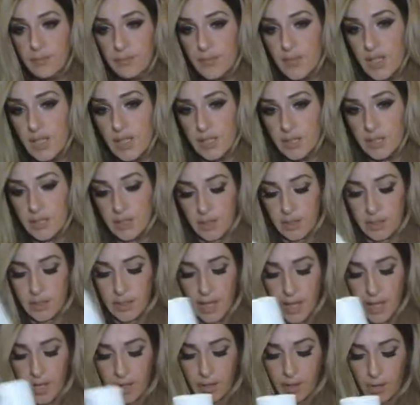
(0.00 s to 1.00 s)
It's just
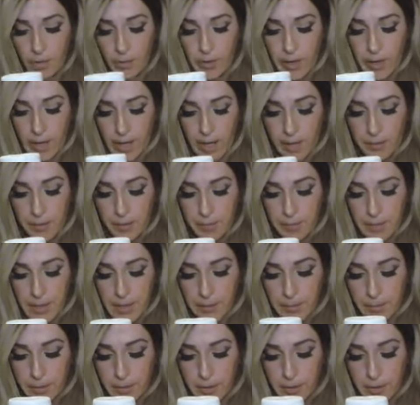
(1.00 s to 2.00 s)
not okay when
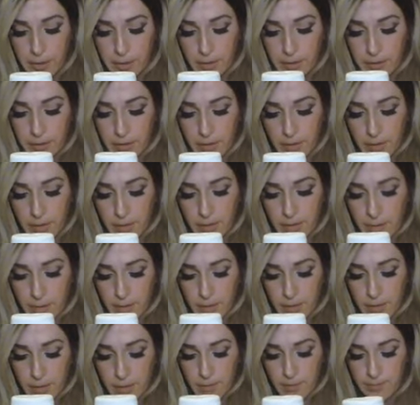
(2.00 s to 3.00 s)
people are
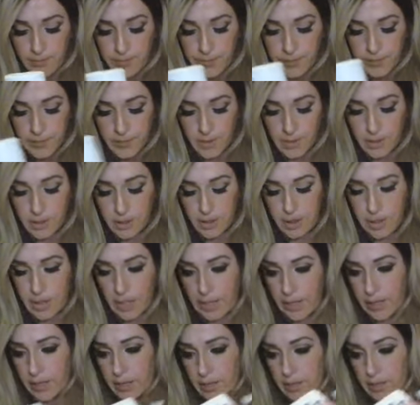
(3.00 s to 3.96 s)
shitty.